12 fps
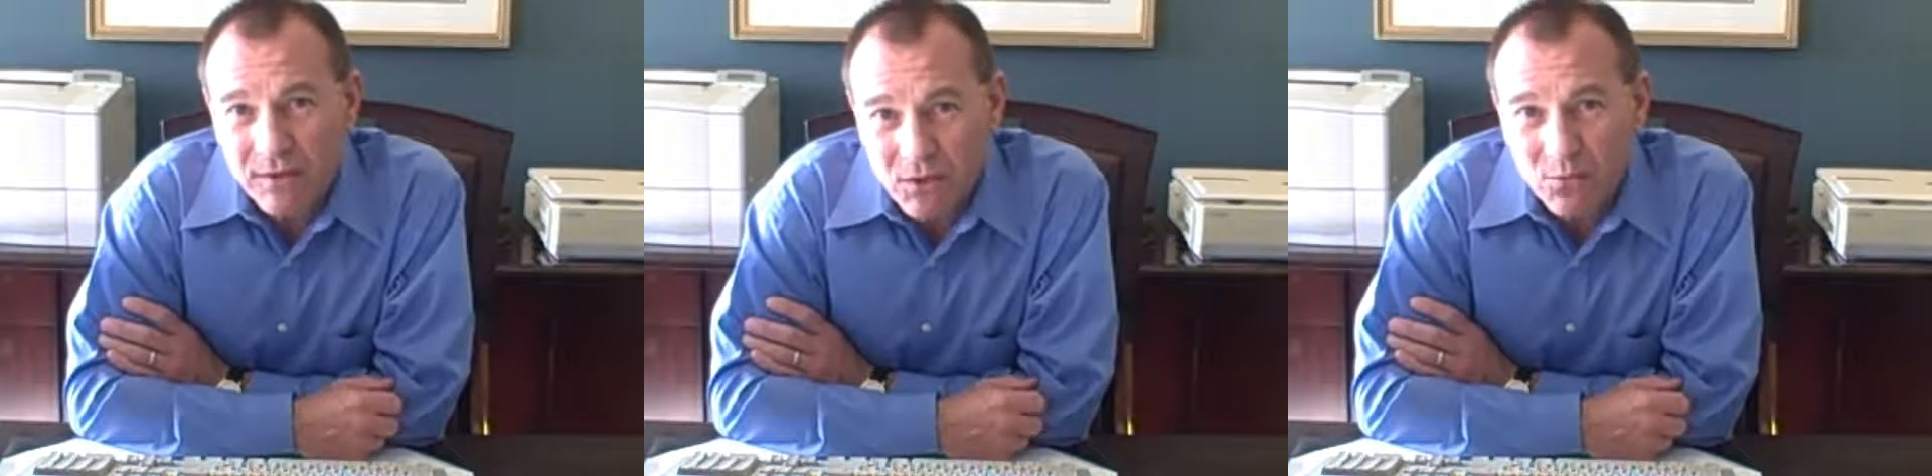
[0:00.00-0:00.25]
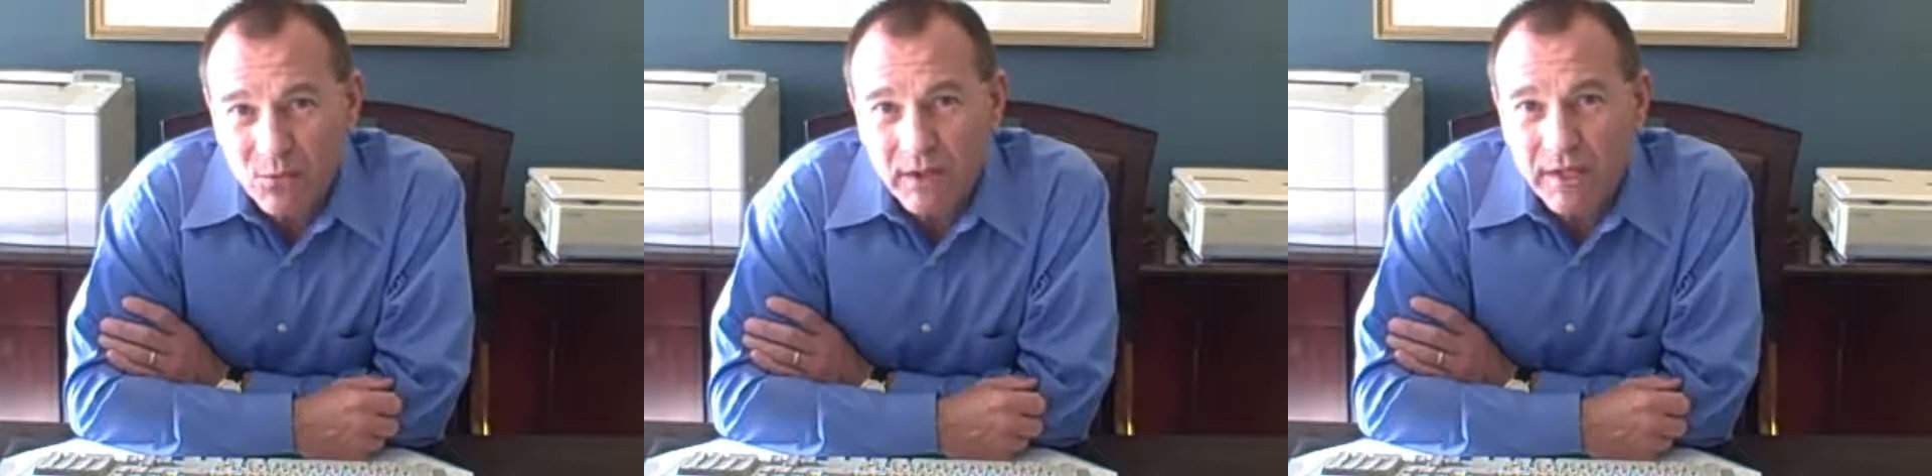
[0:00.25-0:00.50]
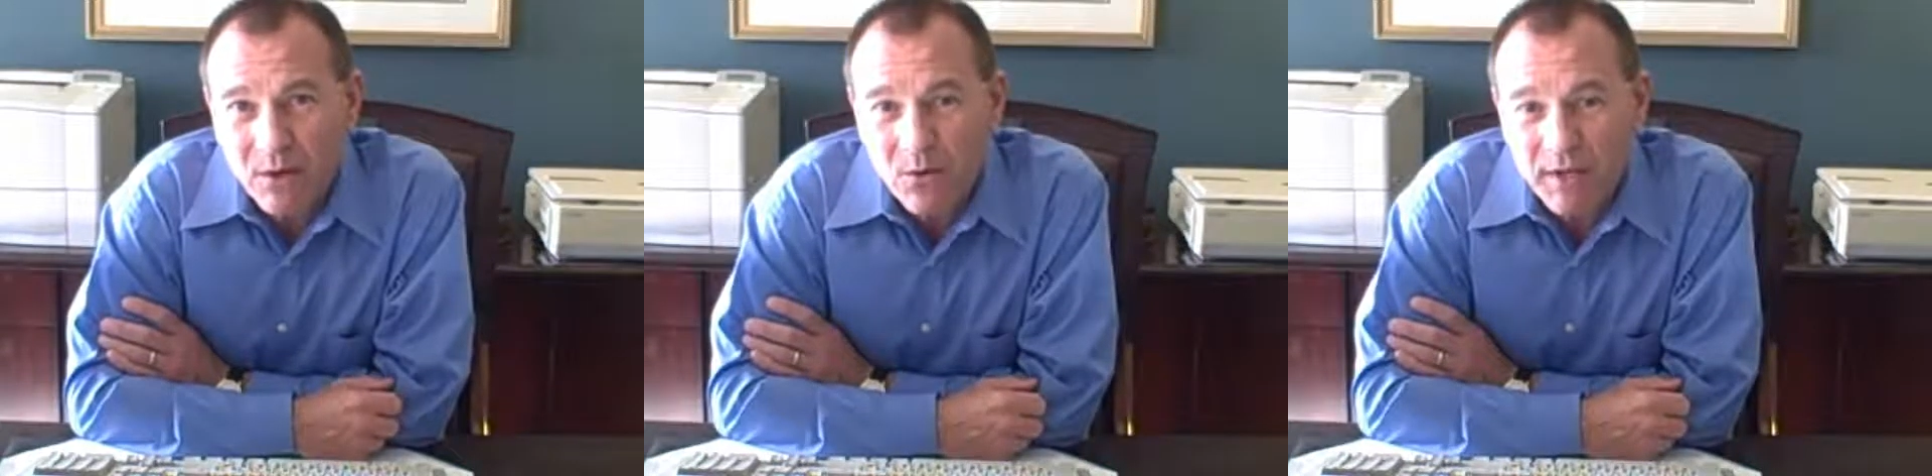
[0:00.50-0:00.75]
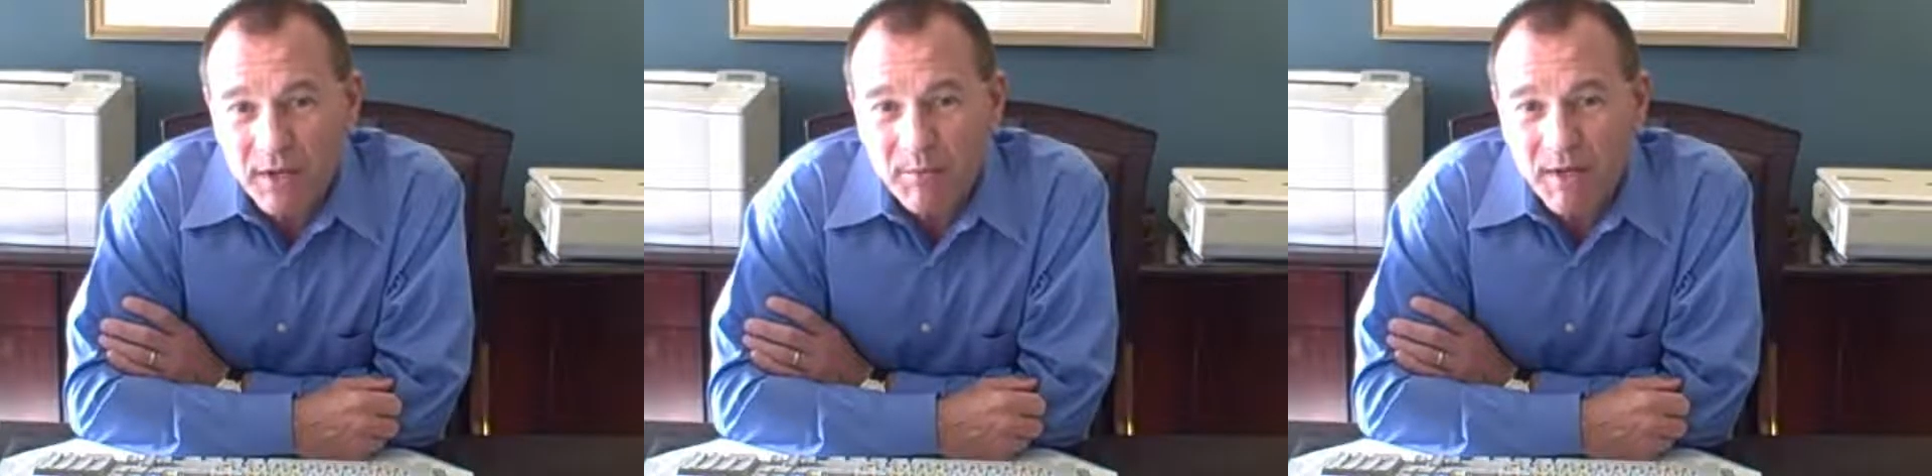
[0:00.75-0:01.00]
that's really
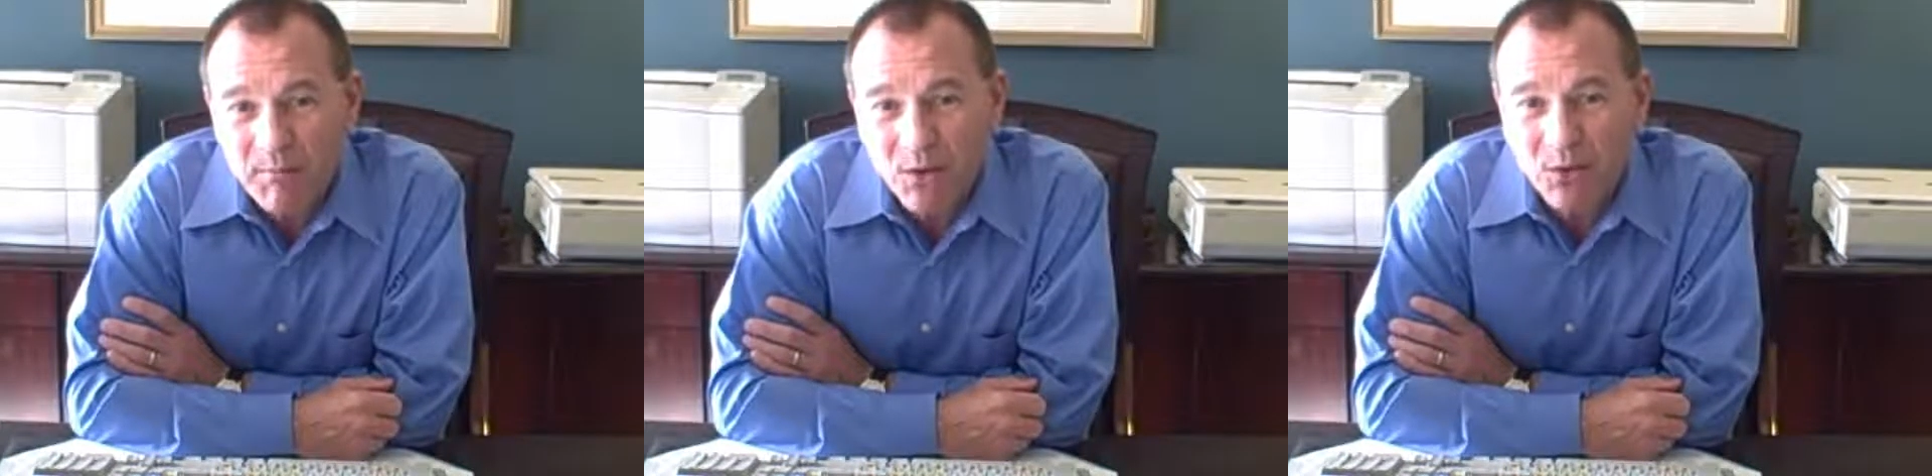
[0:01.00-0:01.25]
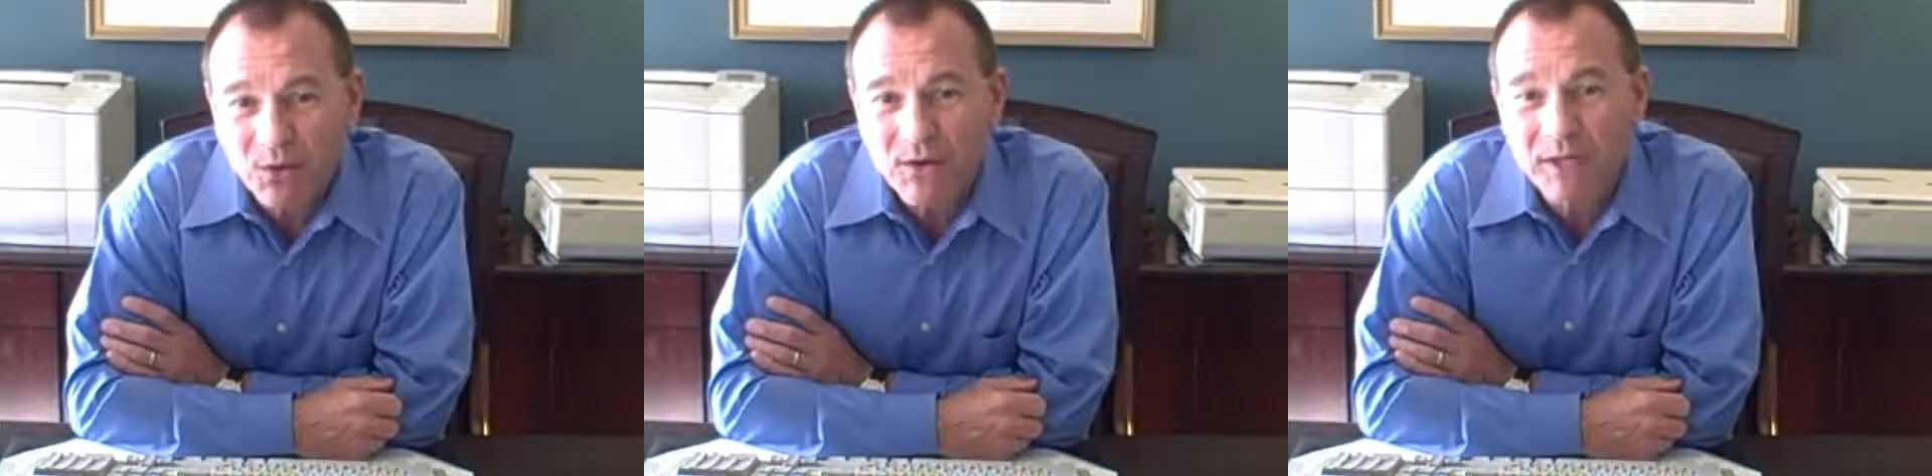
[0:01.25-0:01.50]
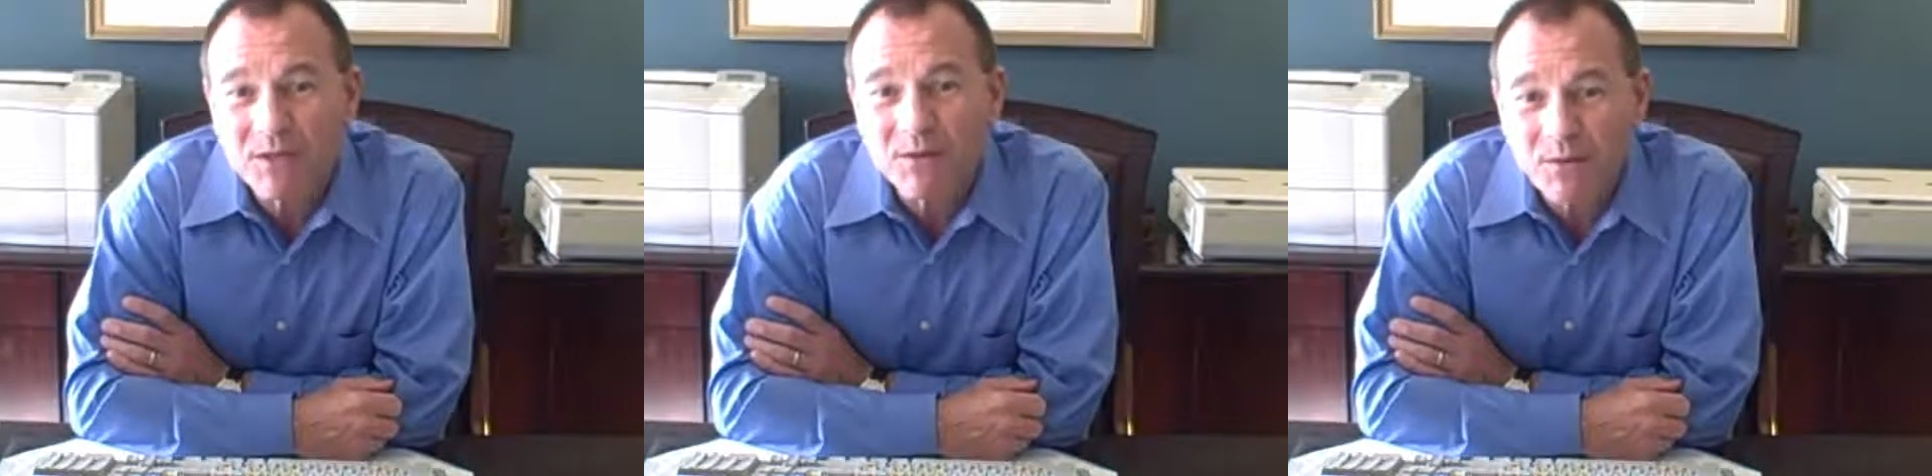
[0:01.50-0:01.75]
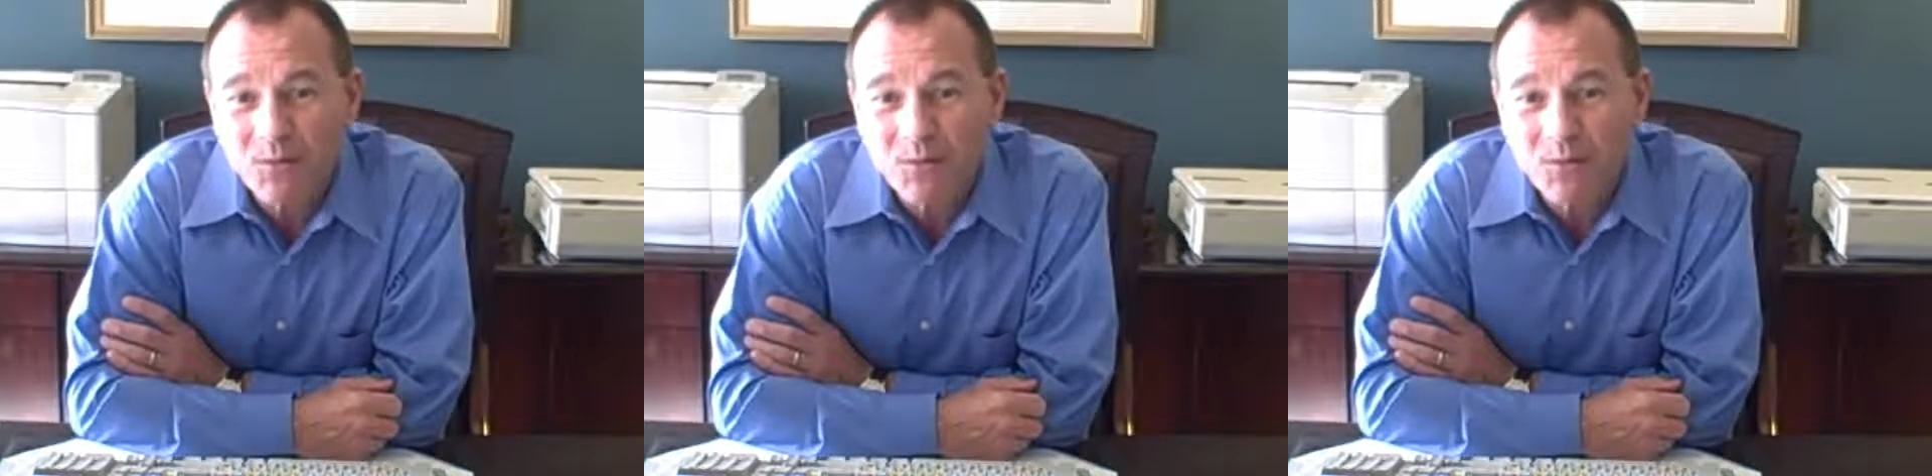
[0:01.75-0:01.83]
going to be pertinent